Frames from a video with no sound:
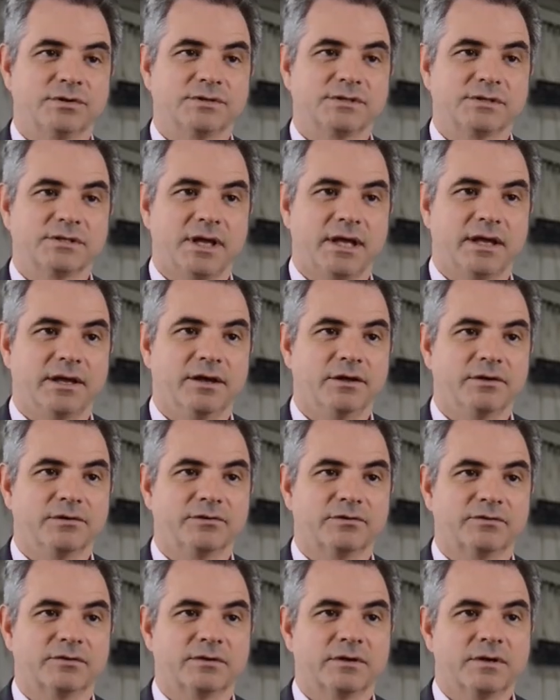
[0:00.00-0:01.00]

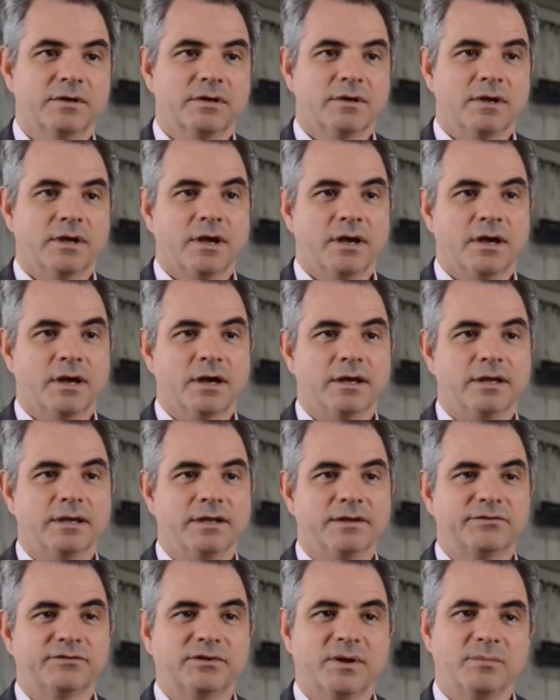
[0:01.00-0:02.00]
sales
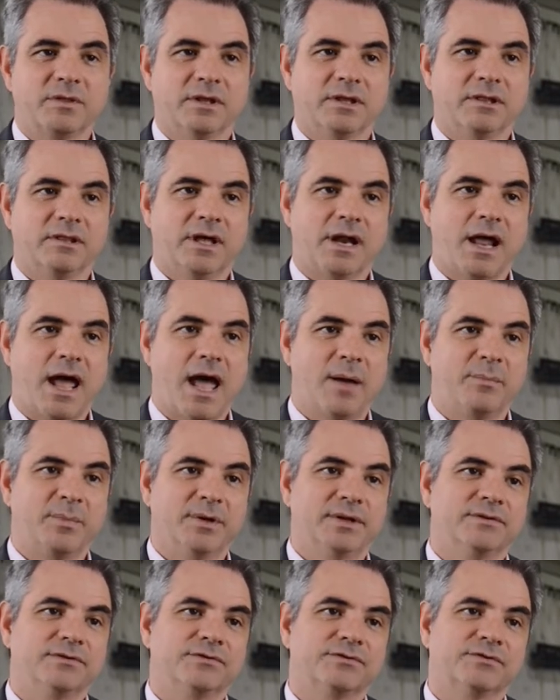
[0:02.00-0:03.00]
is something that
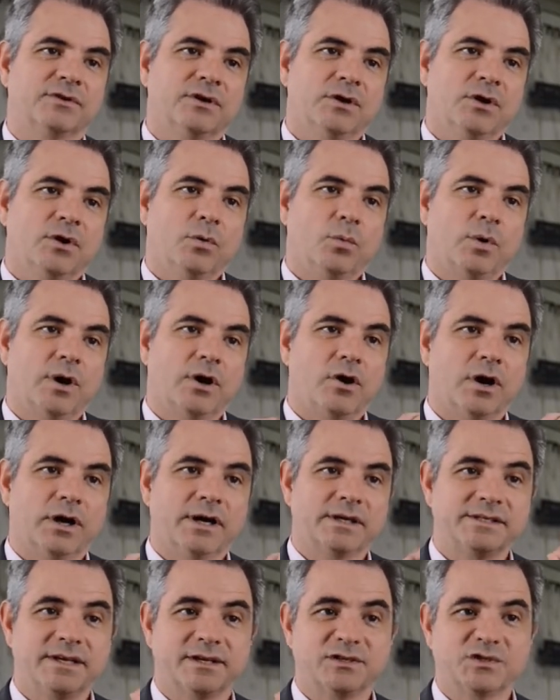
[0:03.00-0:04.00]
happens where
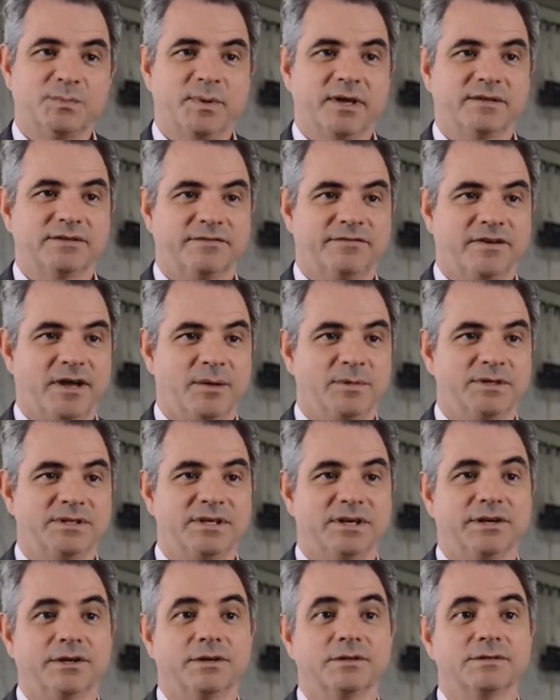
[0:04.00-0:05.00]
architects specify
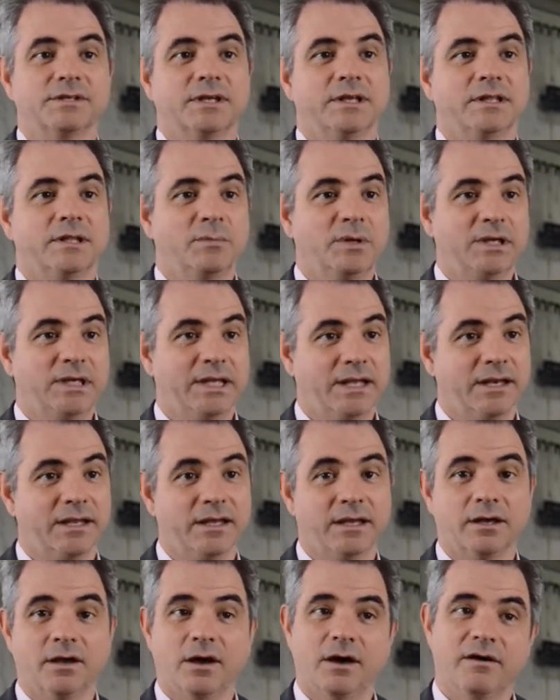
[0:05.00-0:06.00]
materials in the
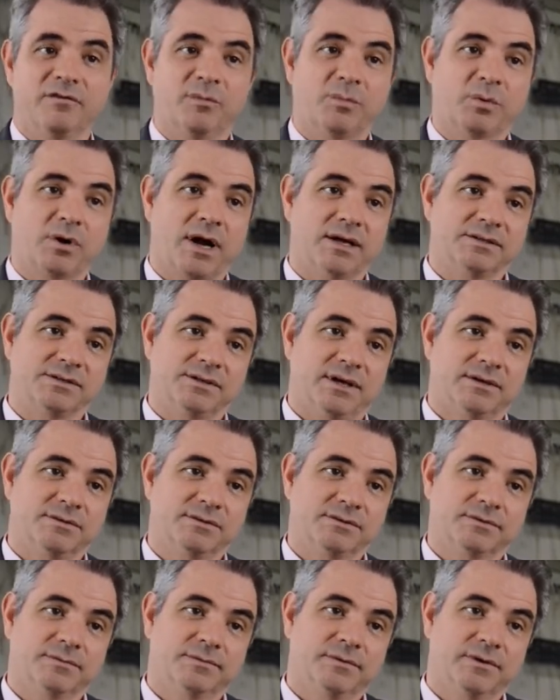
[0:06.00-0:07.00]
beginning of a
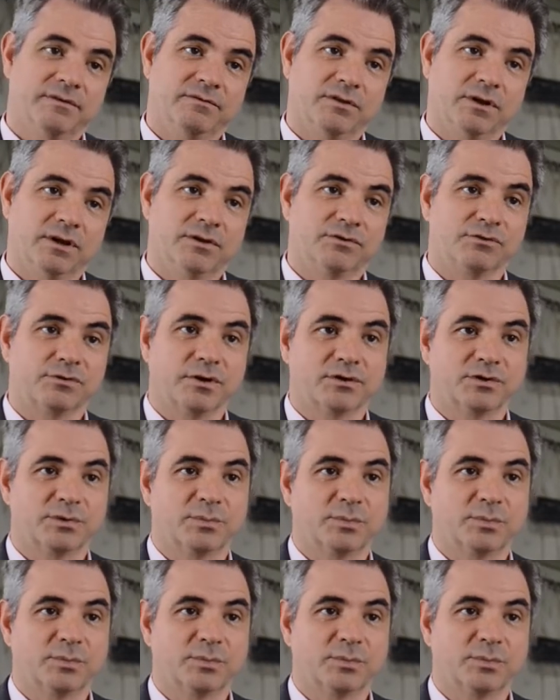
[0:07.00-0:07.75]
process, of the construction